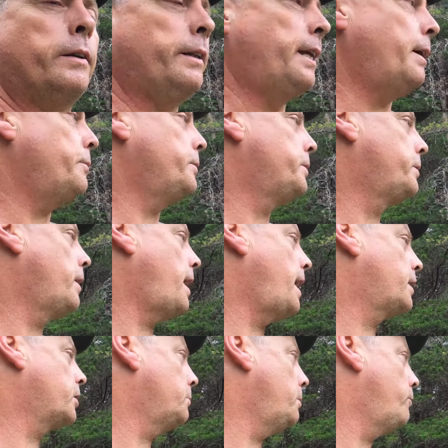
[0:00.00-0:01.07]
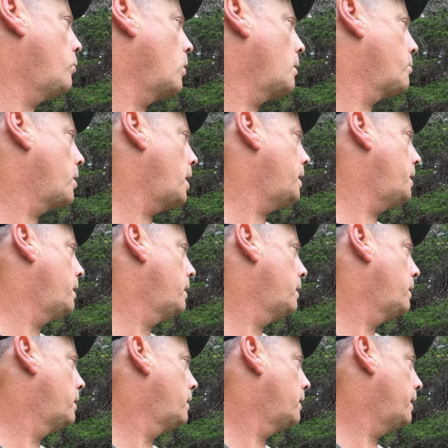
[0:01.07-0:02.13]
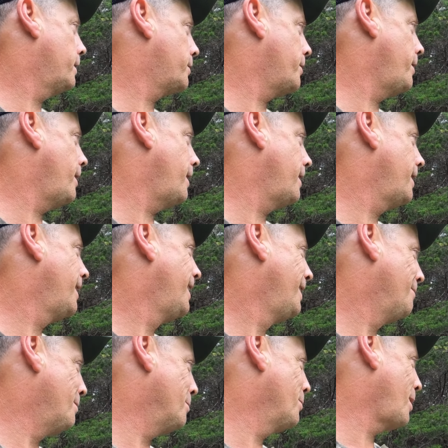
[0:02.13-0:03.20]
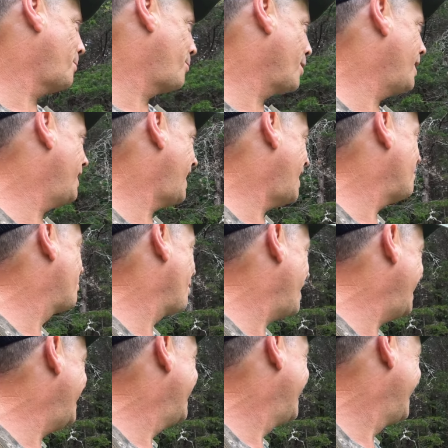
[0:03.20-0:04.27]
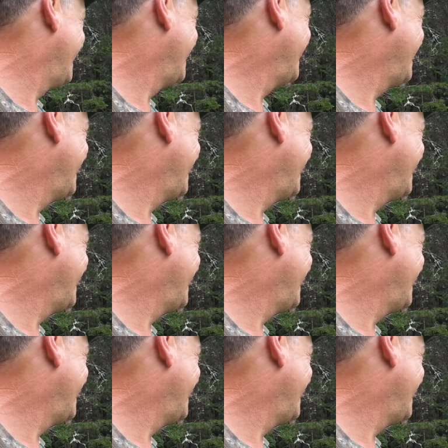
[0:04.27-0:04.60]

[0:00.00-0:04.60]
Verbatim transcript: and that was actually before I prayed yesterday. Yeah. Remember I prayed? Oh, you I said prayed. that. I was going to